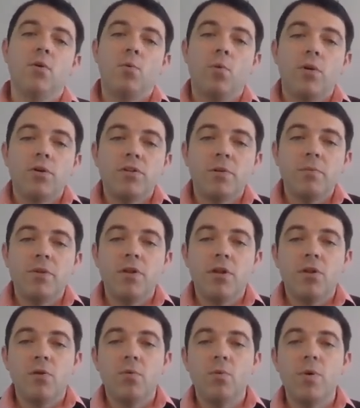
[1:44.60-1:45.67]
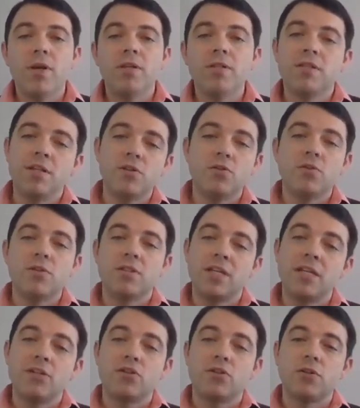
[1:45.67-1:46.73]
What are some of the other ways teachers
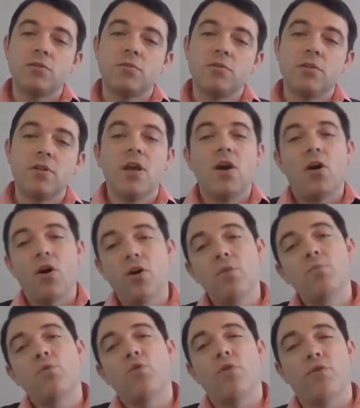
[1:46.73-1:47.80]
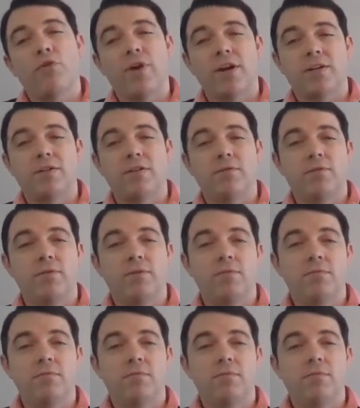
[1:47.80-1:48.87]
teach that are more effective?
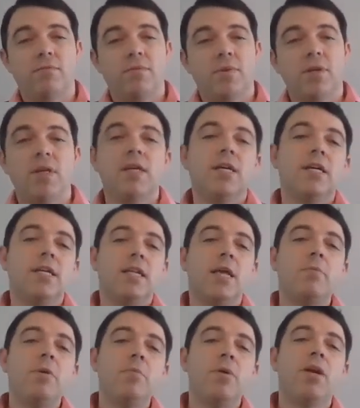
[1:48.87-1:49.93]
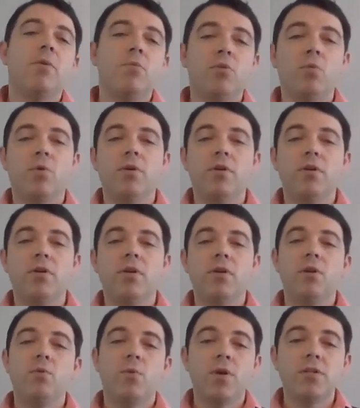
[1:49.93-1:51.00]
Let me begin with one
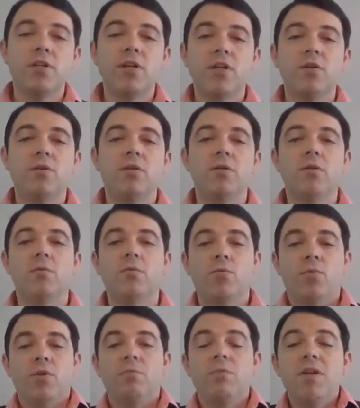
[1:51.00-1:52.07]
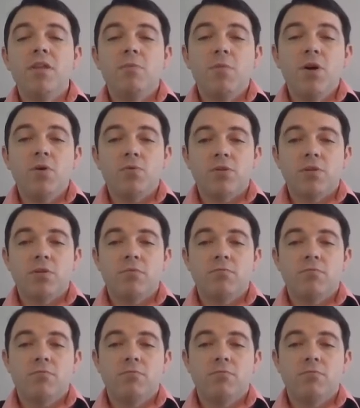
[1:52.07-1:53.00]
that resonated with me the most.